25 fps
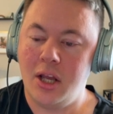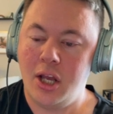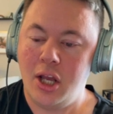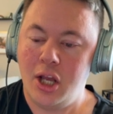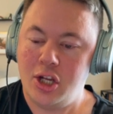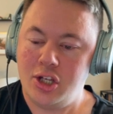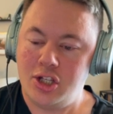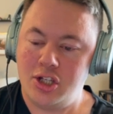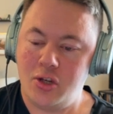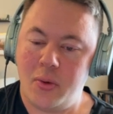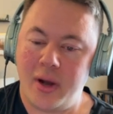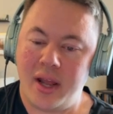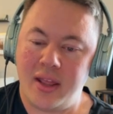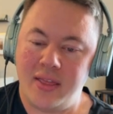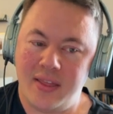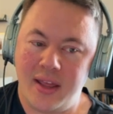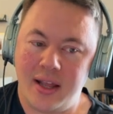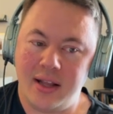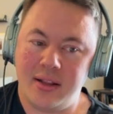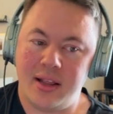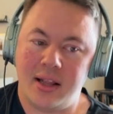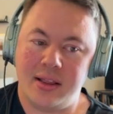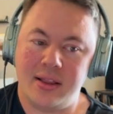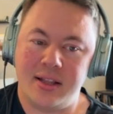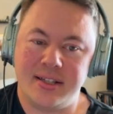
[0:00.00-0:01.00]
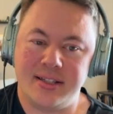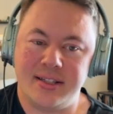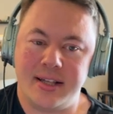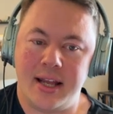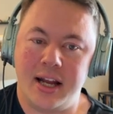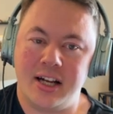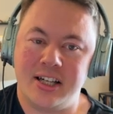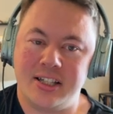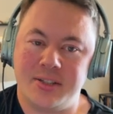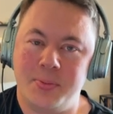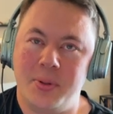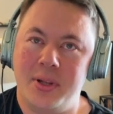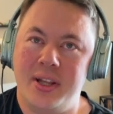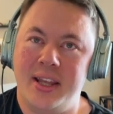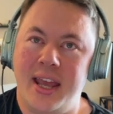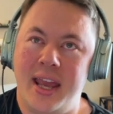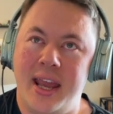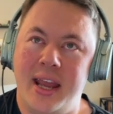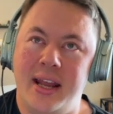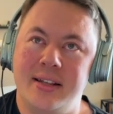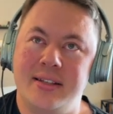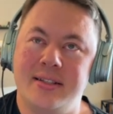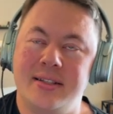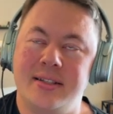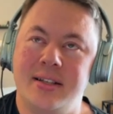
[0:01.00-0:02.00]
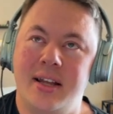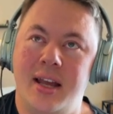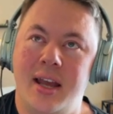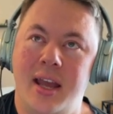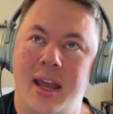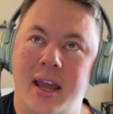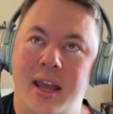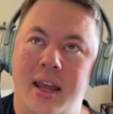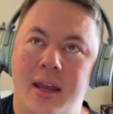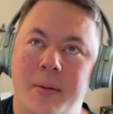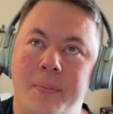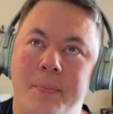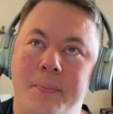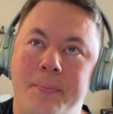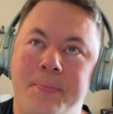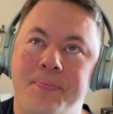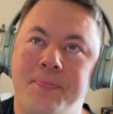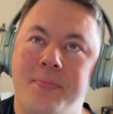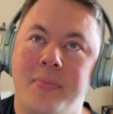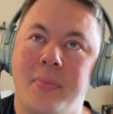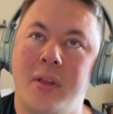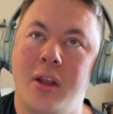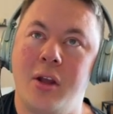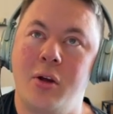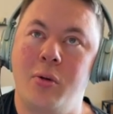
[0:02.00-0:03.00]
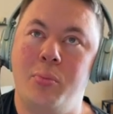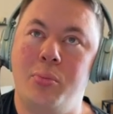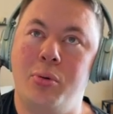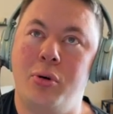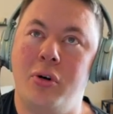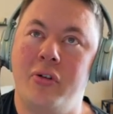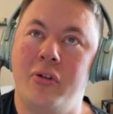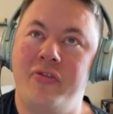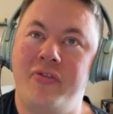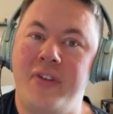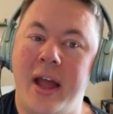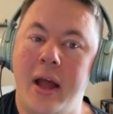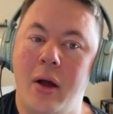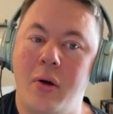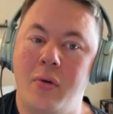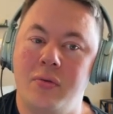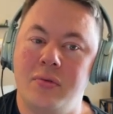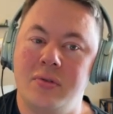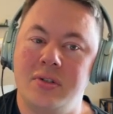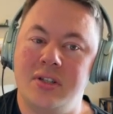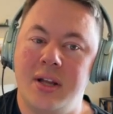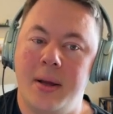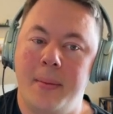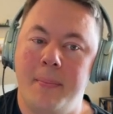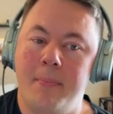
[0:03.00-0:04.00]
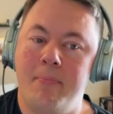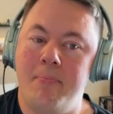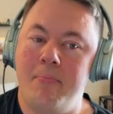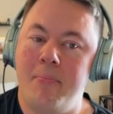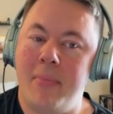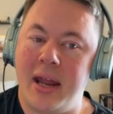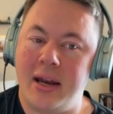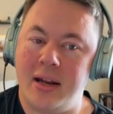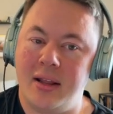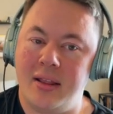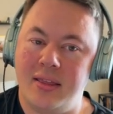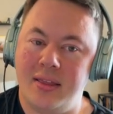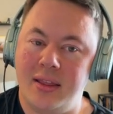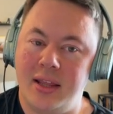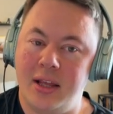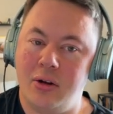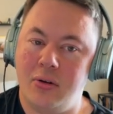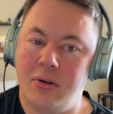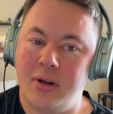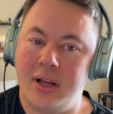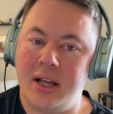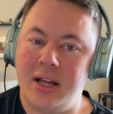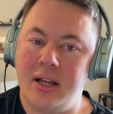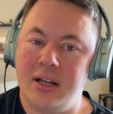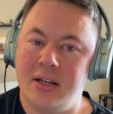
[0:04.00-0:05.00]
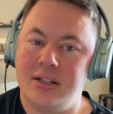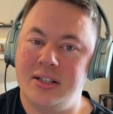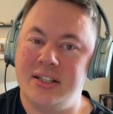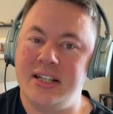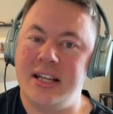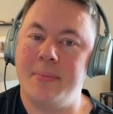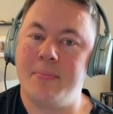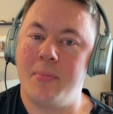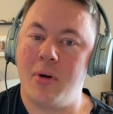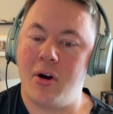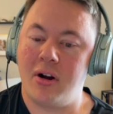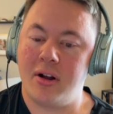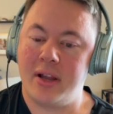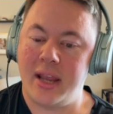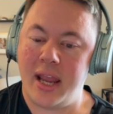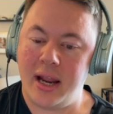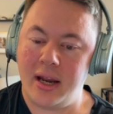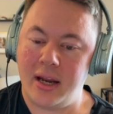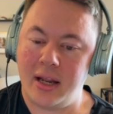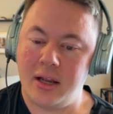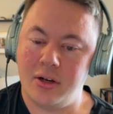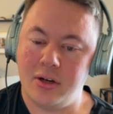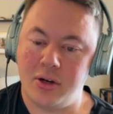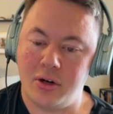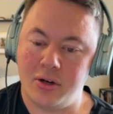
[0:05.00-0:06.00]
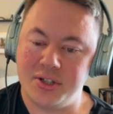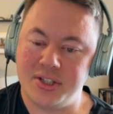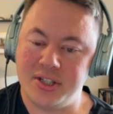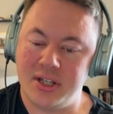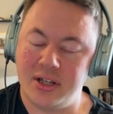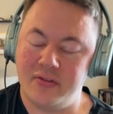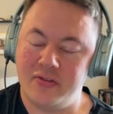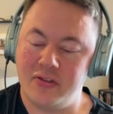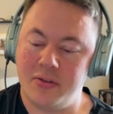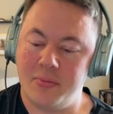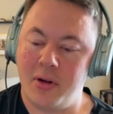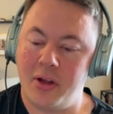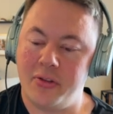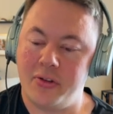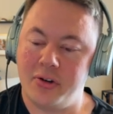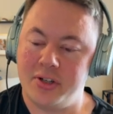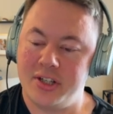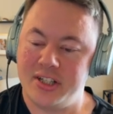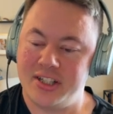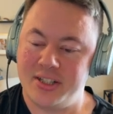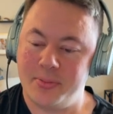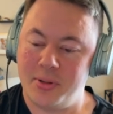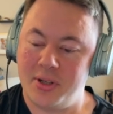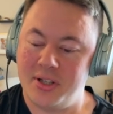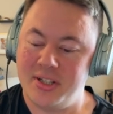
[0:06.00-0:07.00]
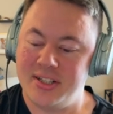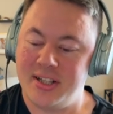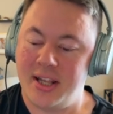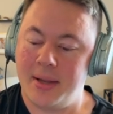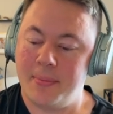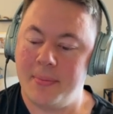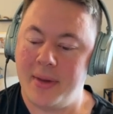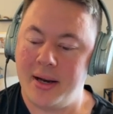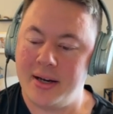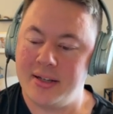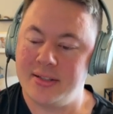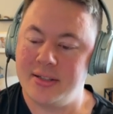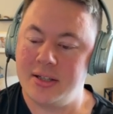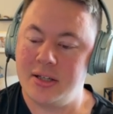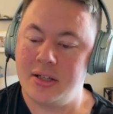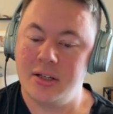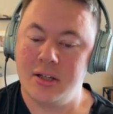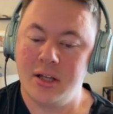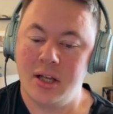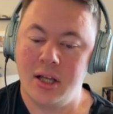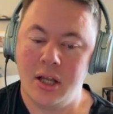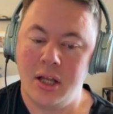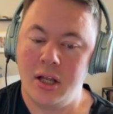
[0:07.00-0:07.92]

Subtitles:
Do I think that this explicates a profound meta theory demarcating nursing from other disciplines like medicine?